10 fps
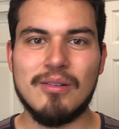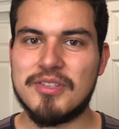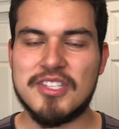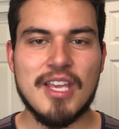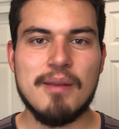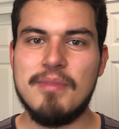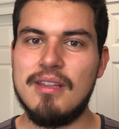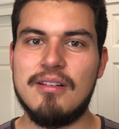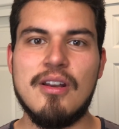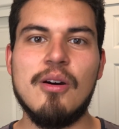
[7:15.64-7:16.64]
send me
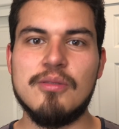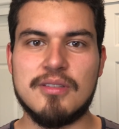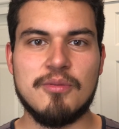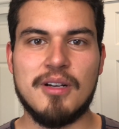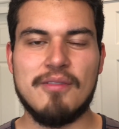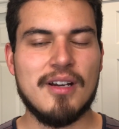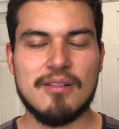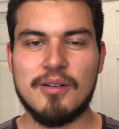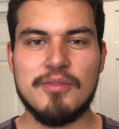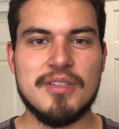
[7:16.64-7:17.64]
the notes or whatever. I
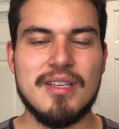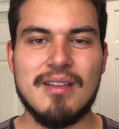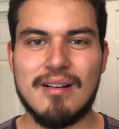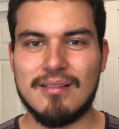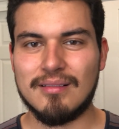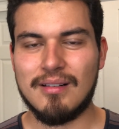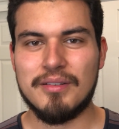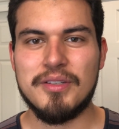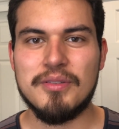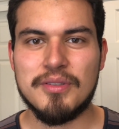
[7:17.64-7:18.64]
don't know if you see that
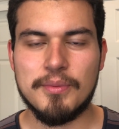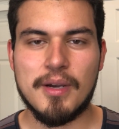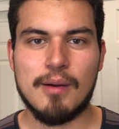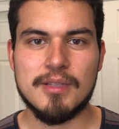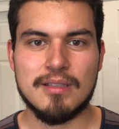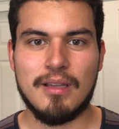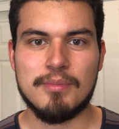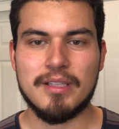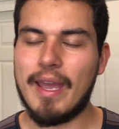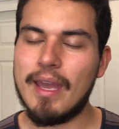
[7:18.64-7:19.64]
on YouTube comments a lot.
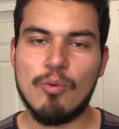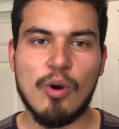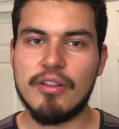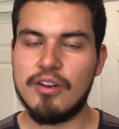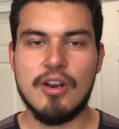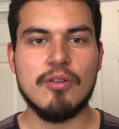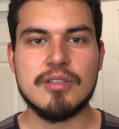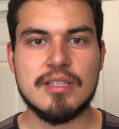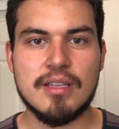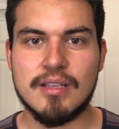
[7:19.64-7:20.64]
But you're like, hey, what are the
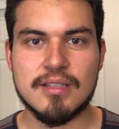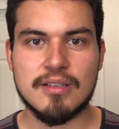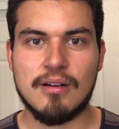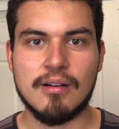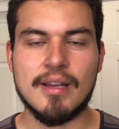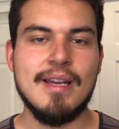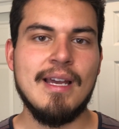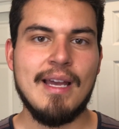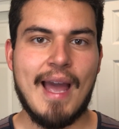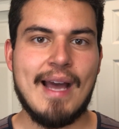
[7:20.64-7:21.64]
notes to this song?
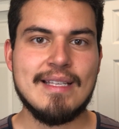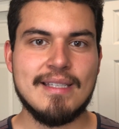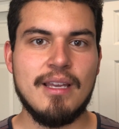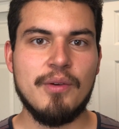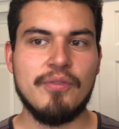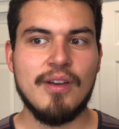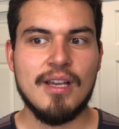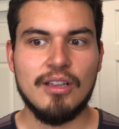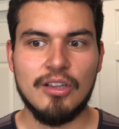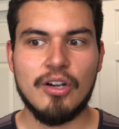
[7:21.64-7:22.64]
As if
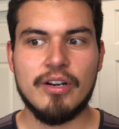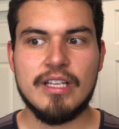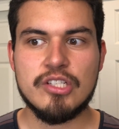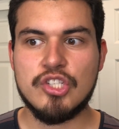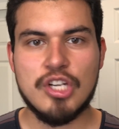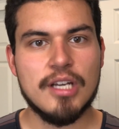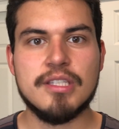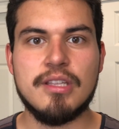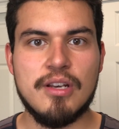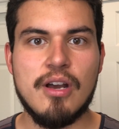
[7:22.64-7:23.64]
learning
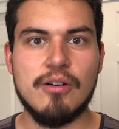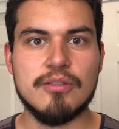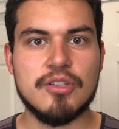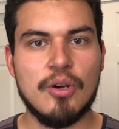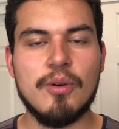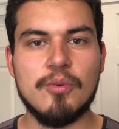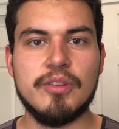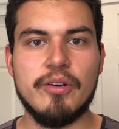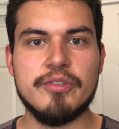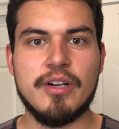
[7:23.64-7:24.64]
just the notes, knowing what
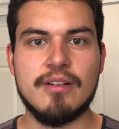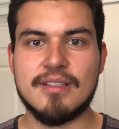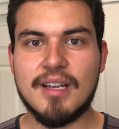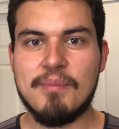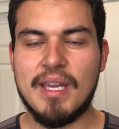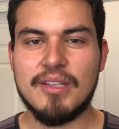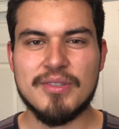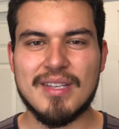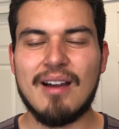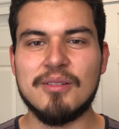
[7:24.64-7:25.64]
those are, is gonna make you
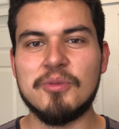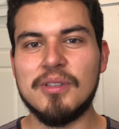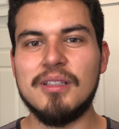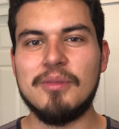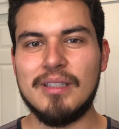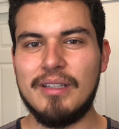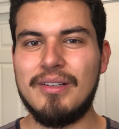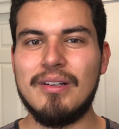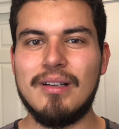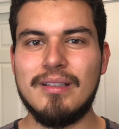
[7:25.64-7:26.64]
sound really, really
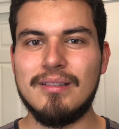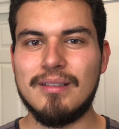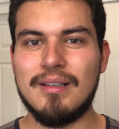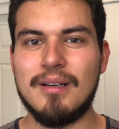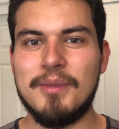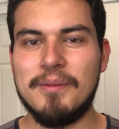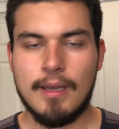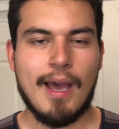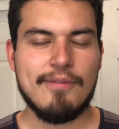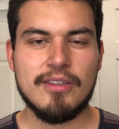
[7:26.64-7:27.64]
good on it, you know what I mean?
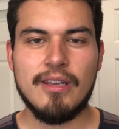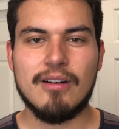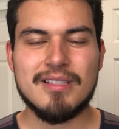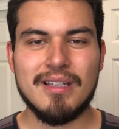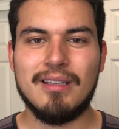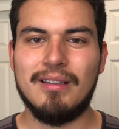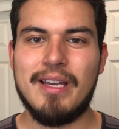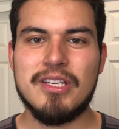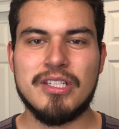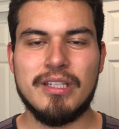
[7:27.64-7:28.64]
Having the
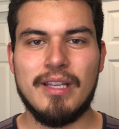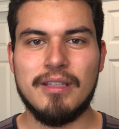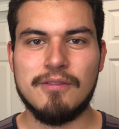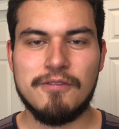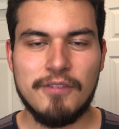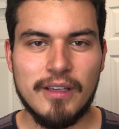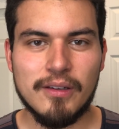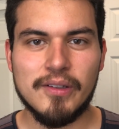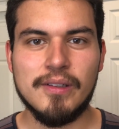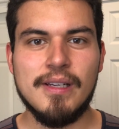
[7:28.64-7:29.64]
articulation and the
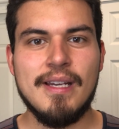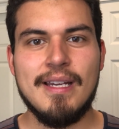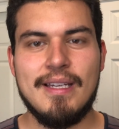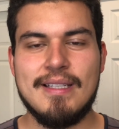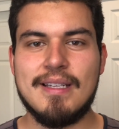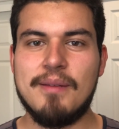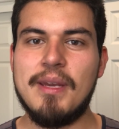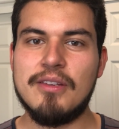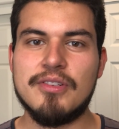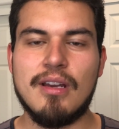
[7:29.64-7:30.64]
feel is gonna
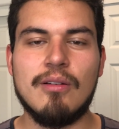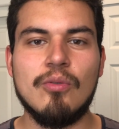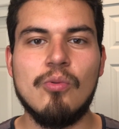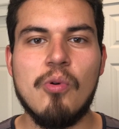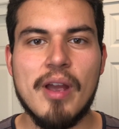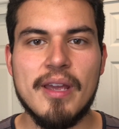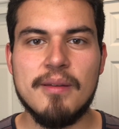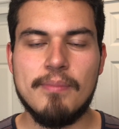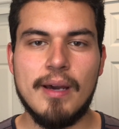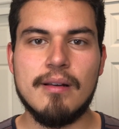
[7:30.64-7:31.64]
make you sound way
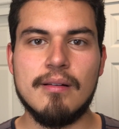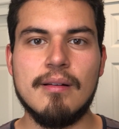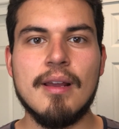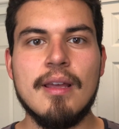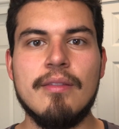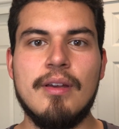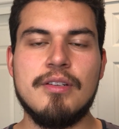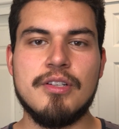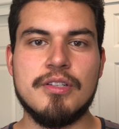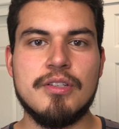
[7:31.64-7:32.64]
better
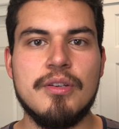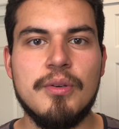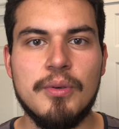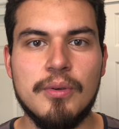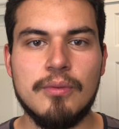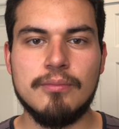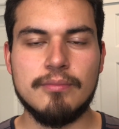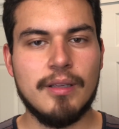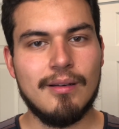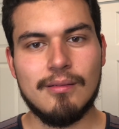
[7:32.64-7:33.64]
than just you
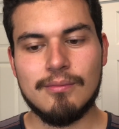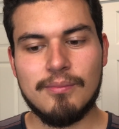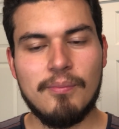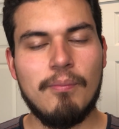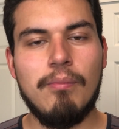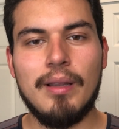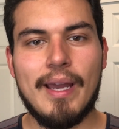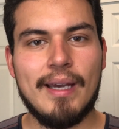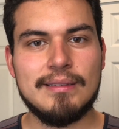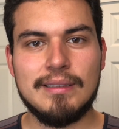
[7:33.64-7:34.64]

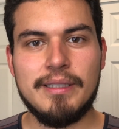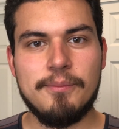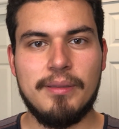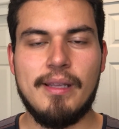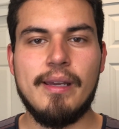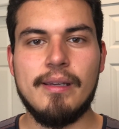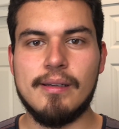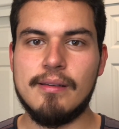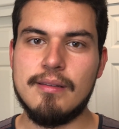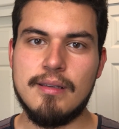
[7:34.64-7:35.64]
blandly
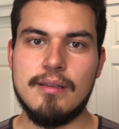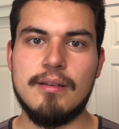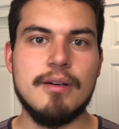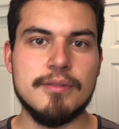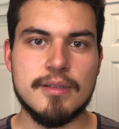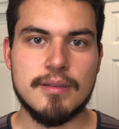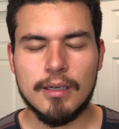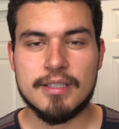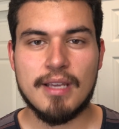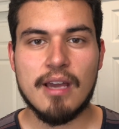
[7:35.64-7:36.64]
playing the notes.
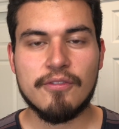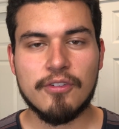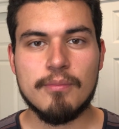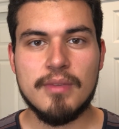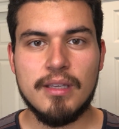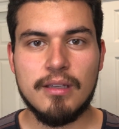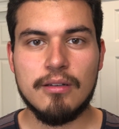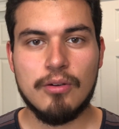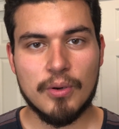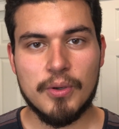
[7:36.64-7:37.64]
Aside from the
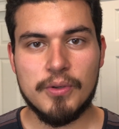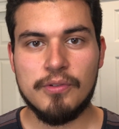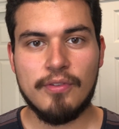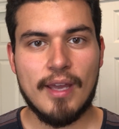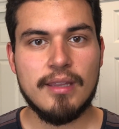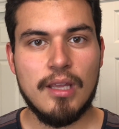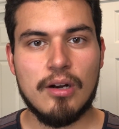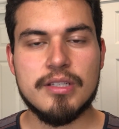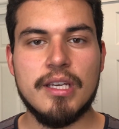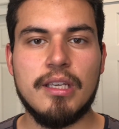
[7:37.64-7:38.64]
groove and the
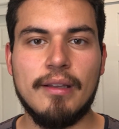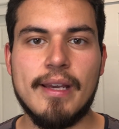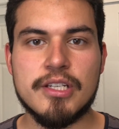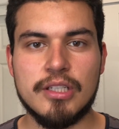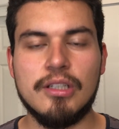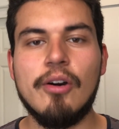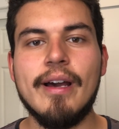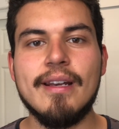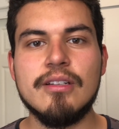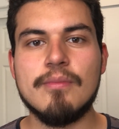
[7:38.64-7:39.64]
articulation, go
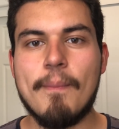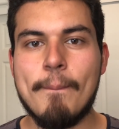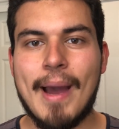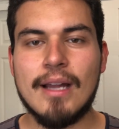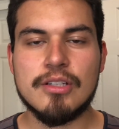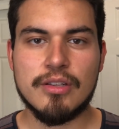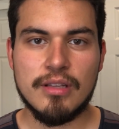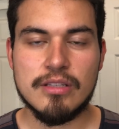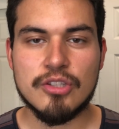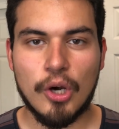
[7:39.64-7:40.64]
ahead and match
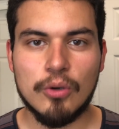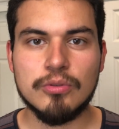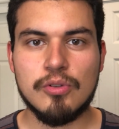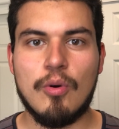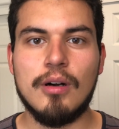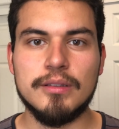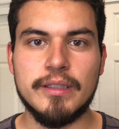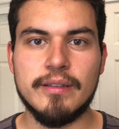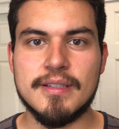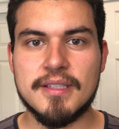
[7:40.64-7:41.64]
the tone
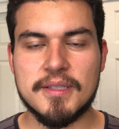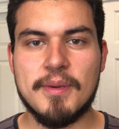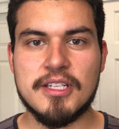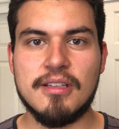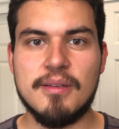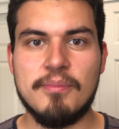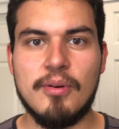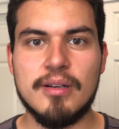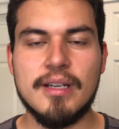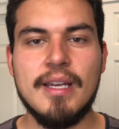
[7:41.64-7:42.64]
quality. This is especially
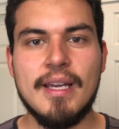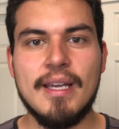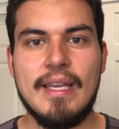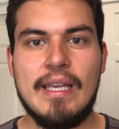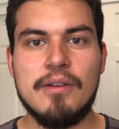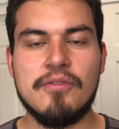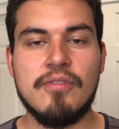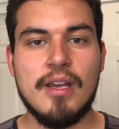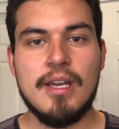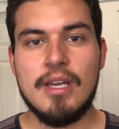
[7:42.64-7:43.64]
important if